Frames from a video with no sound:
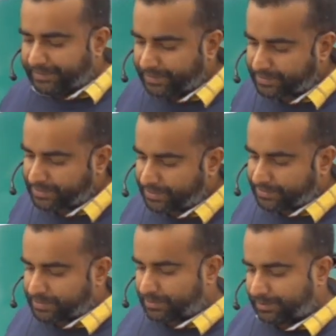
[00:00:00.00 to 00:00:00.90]
This
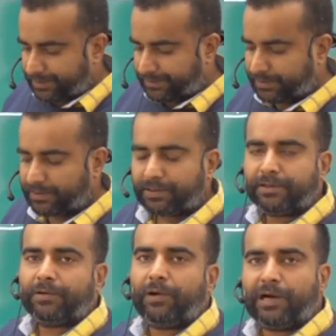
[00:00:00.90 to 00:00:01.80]
is
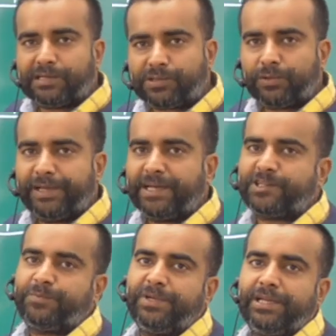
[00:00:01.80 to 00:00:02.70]
also the
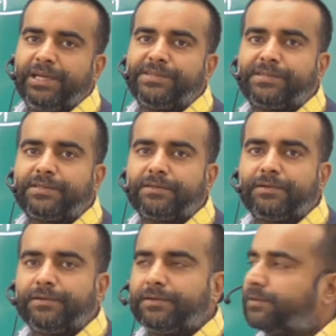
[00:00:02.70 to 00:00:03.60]
experience,
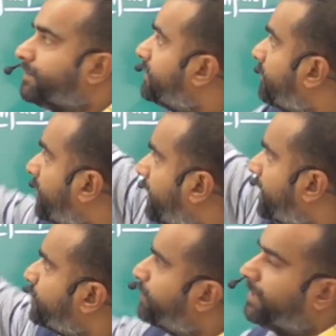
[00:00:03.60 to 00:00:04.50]
similar
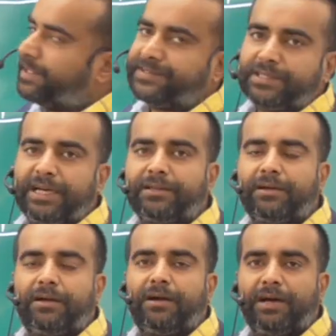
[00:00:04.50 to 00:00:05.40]
experience that
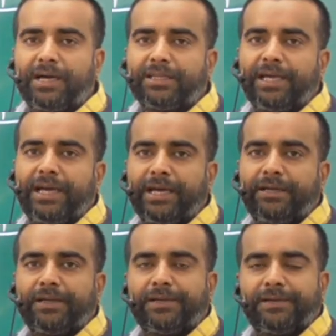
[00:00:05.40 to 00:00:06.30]
Earth
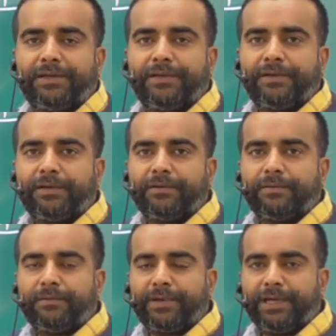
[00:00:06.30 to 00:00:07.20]
had,
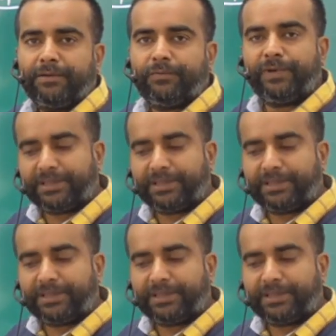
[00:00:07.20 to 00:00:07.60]
okay, with